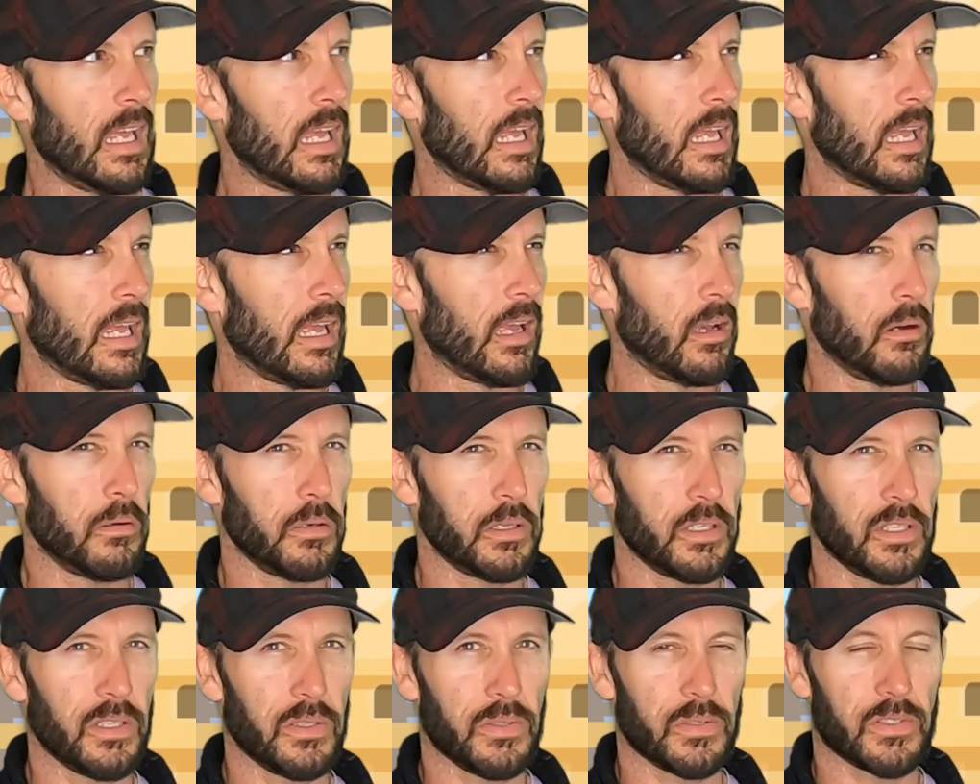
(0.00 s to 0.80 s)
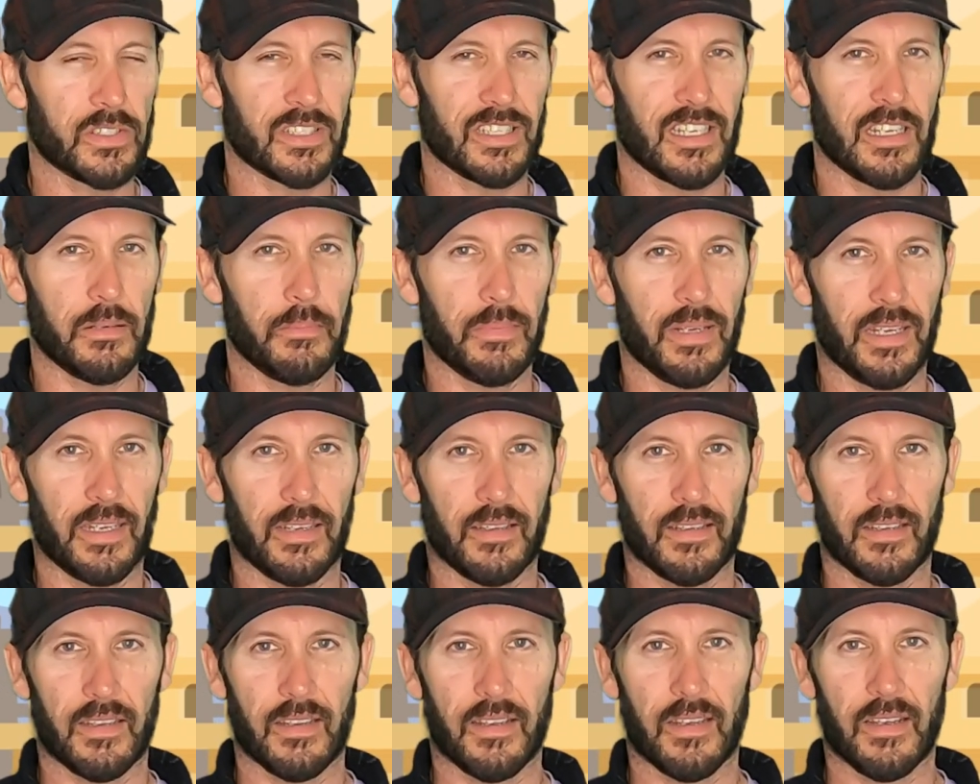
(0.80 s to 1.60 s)
How do you see me?"
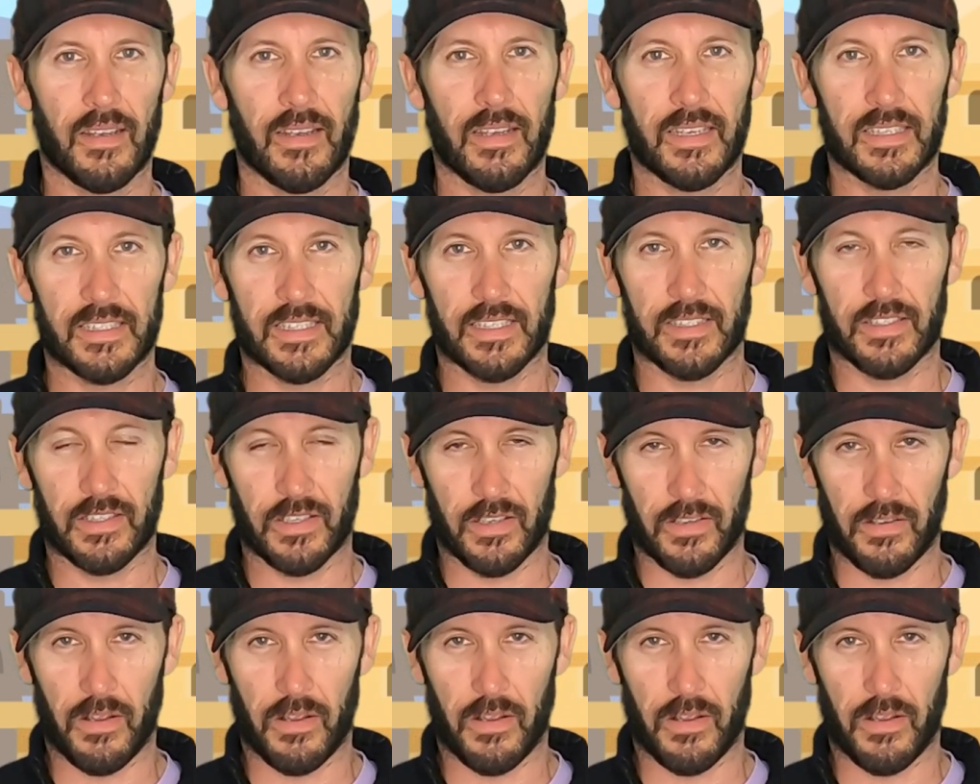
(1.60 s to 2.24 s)
He said,